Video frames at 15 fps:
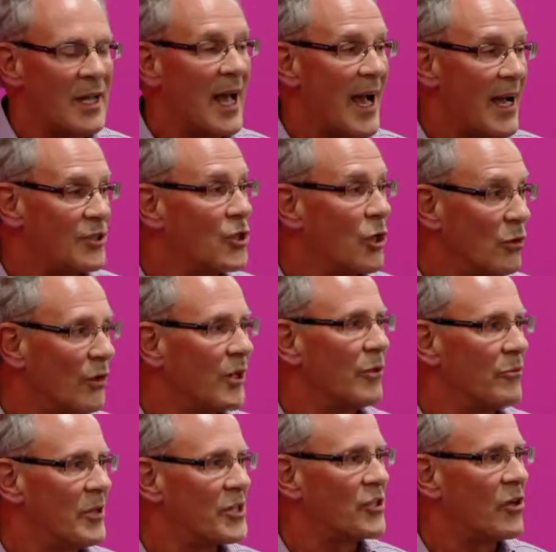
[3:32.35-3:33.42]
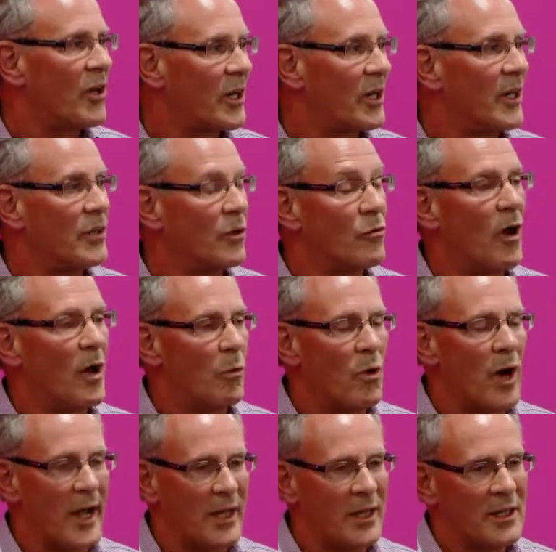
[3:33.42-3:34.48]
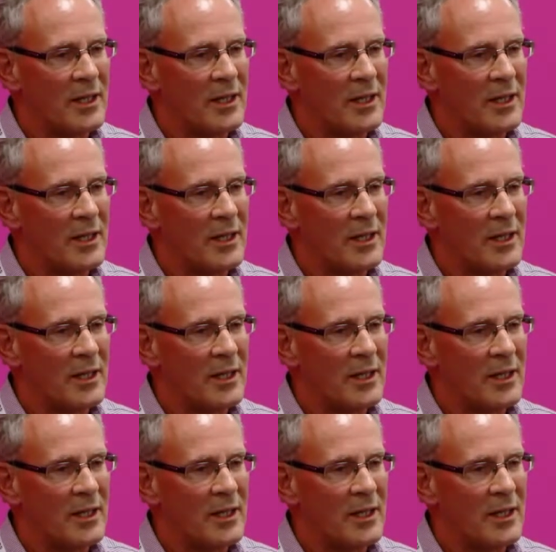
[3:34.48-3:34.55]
and to look at recycling the right way.